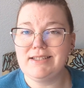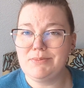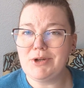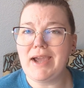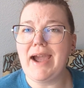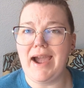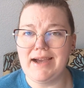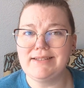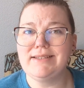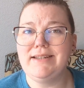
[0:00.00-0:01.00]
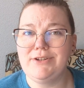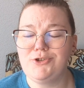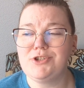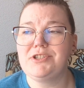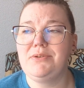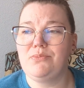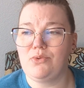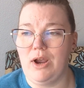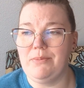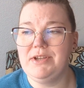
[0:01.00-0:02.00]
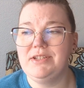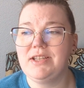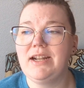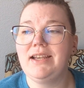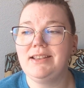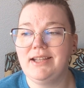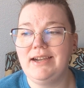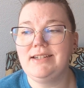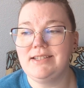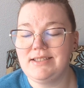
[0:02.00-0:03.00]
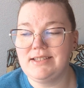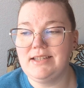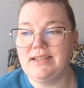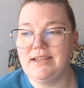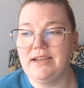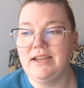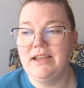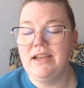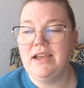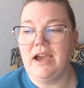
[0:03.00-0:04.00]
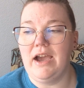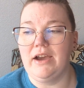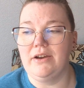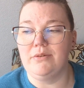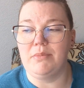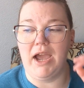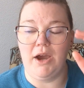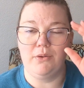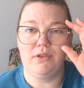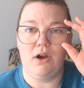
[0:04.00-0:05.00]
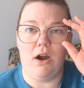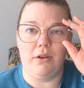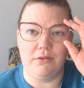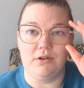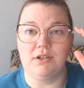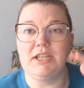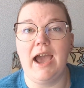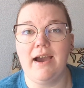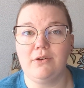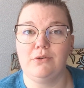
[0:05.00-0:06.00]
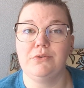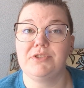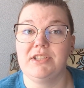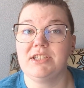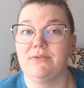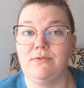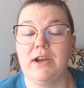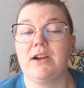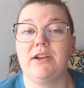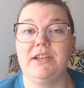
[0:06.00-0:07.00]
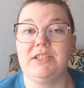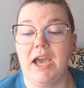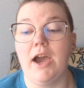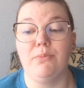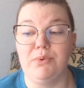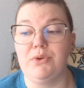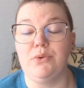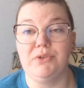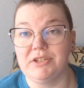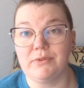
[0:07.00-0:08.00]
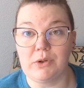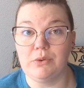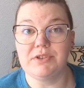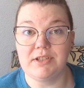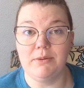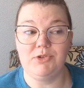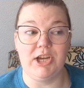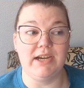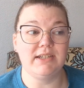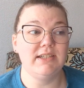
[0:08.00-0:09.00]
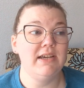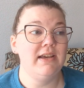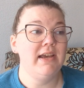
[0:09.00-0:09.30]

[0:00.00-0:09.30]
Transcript: this book has an interesting premise, and I'd like to see how the author tackles this very taboo, difficult subject.